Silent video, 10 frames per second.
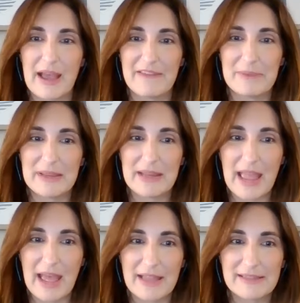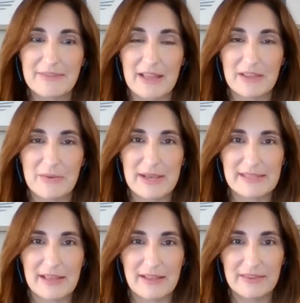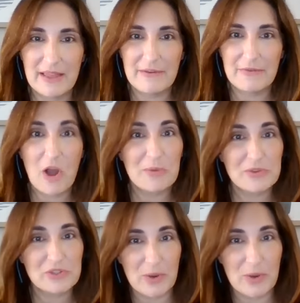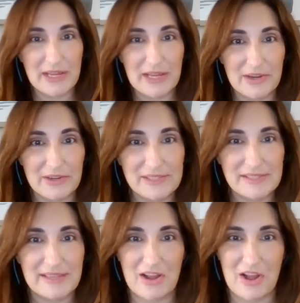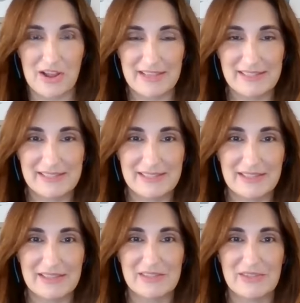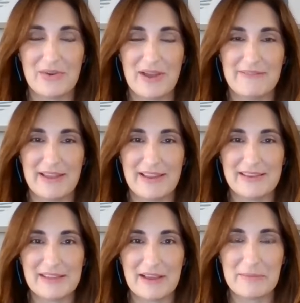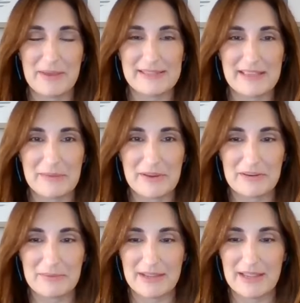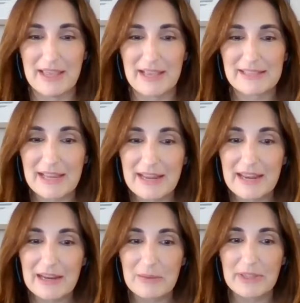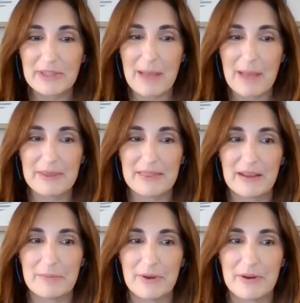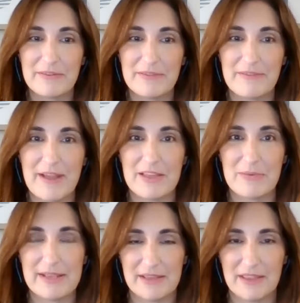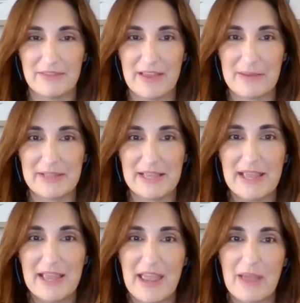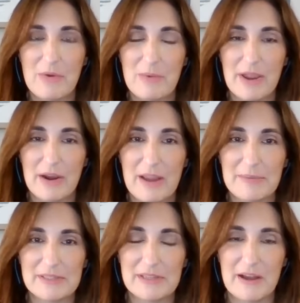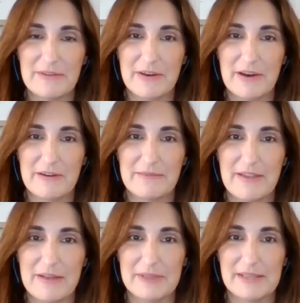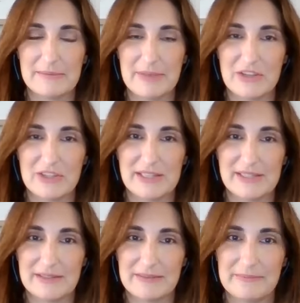I've been at Valleywise Health now for almost 20 years in August, and so I find my time here to be exciting, and I'm really happy that I'm part of the Valleywise Health family and what we are able to offer our families and patients.